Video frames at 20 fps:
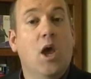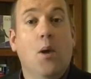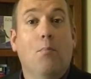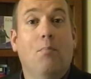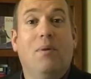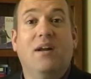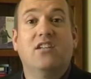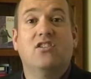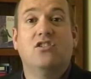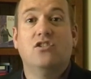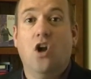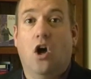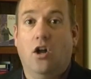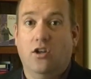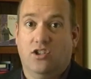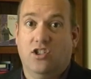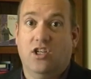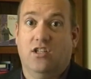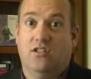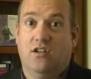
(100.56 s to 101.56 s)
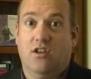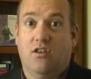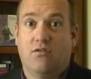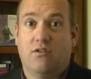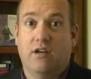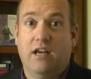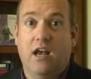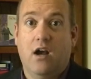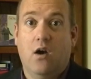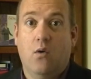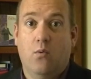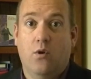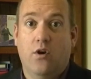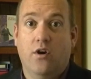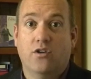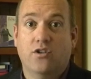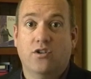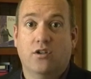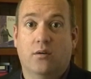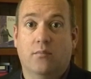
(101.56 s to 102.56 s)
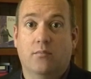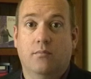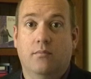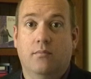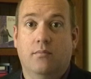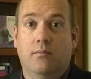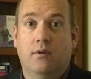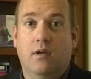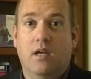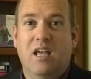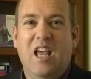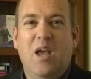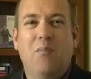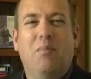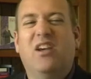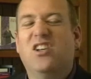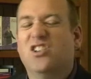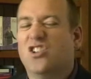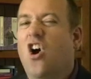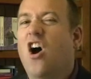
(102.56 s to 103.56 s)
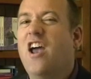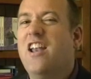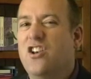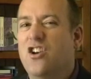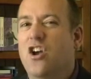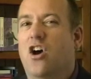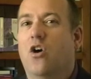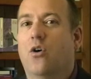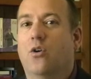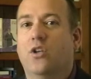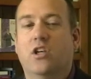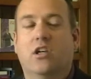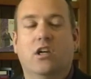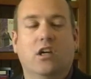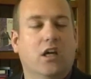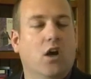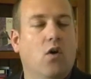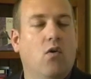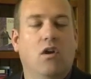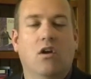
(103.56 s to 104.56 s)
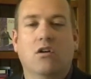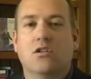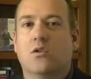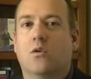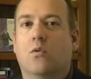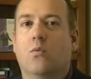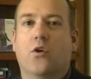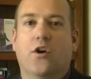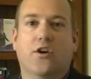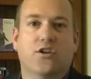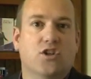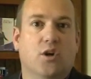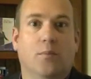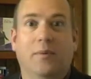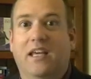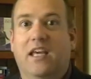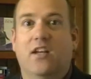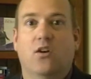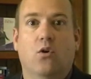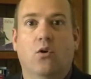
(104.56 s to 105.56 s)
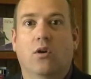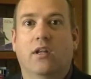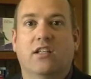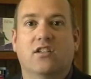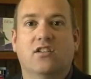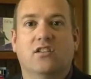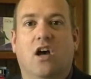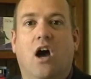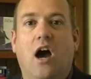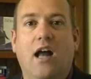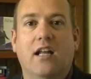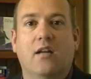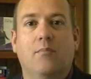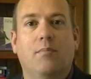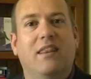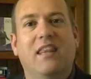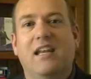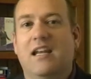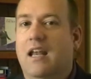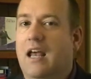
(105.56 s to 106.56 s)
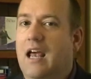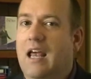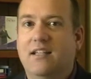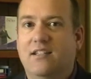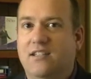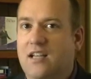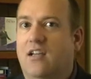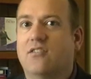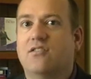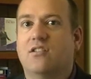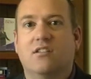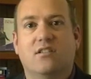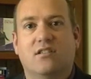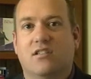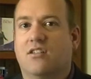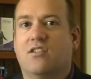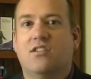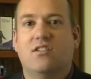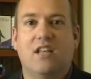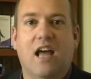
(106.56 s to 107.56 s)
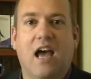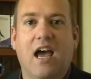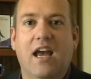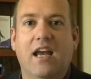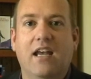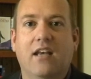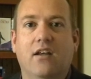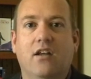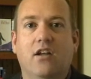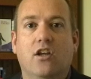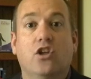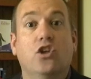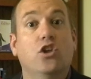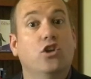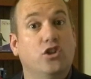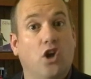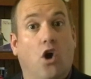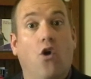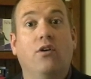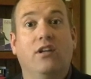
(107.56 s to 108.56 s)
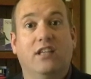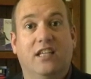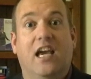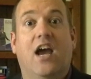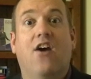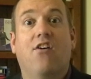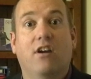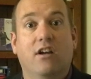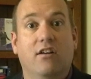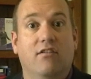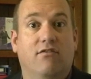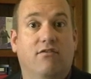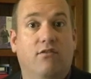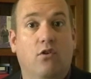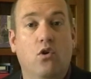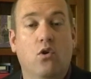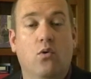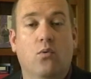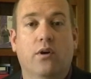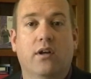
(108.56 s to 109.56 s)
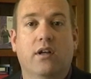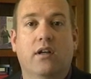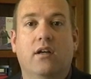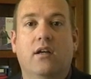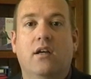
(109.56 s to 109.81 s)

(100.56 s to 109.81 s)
But it's not just a three hour workshop. Because I know you can go along to a workshop and get all excited, but it doesn't sustain. You don't carry it forward.